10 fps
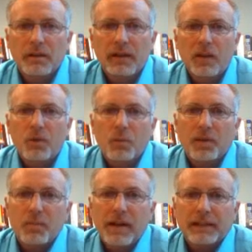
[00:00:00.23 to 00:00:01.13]
Hello and
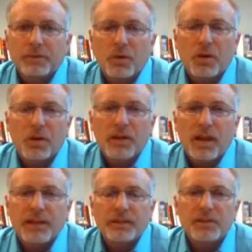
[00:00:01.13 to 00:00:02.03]
welcome back to our
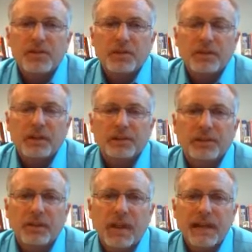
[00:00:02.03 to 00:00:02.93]
online teacher
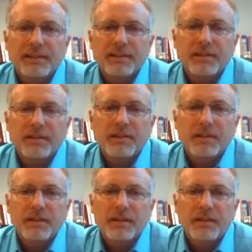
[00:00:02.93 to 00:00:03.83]
induction class.
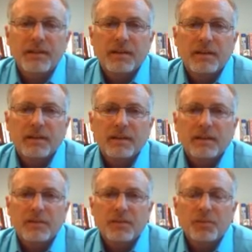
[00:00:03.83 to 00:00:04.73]

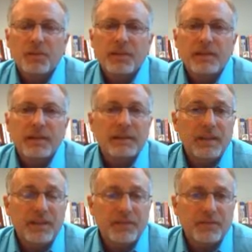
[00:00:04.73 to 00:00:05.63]
This will be the
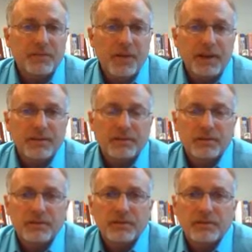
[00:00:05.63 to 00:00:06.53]
10th and final
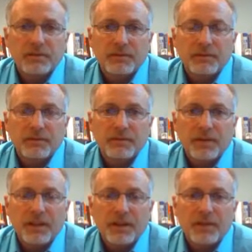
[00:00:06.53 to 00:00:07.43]

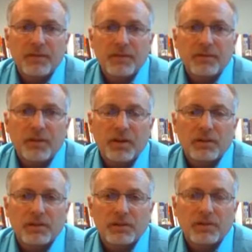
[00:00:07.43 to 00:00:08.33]
video of
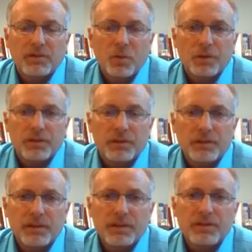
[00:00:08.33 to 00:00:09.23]
our short
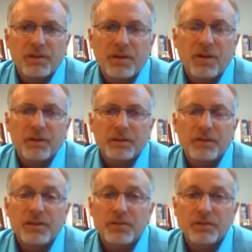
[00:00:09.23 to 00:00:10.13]
series on
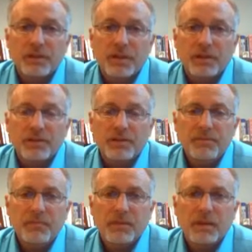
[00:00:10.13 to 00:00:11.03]
teacher induction.
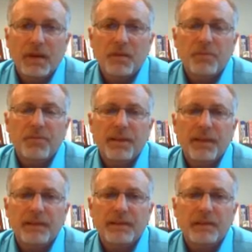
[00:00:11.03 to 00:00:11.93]
I hope
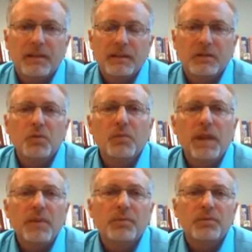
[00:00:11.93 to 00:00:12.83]
that you'll be
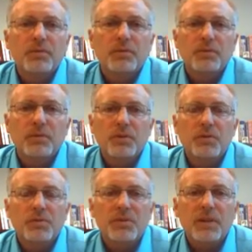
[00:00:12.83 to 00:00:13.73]
able to
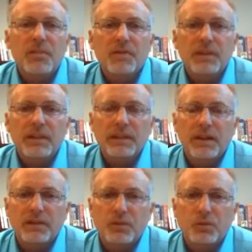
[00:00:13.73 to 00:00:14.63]
use some of
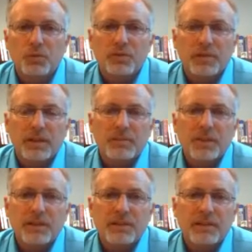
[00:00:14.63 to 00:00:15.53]
the tools and
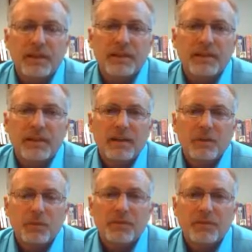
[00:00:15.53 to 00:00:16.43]
tidbits that
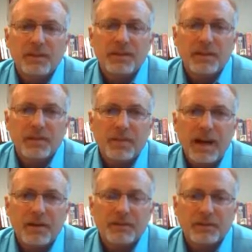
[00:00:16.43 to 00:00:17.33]
we've visited
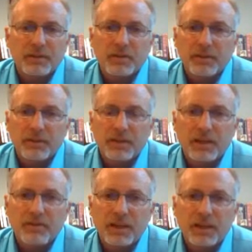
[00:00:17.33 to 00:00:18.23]
about during the
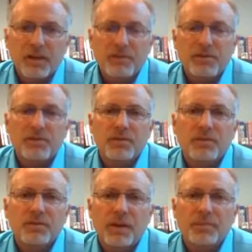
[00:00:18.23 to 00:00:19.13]
10 videos
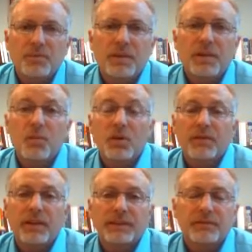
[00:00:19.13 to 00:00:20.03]
to help you be a more
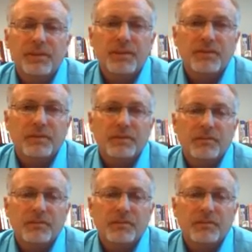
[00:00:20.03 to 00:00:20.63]
effective teacher.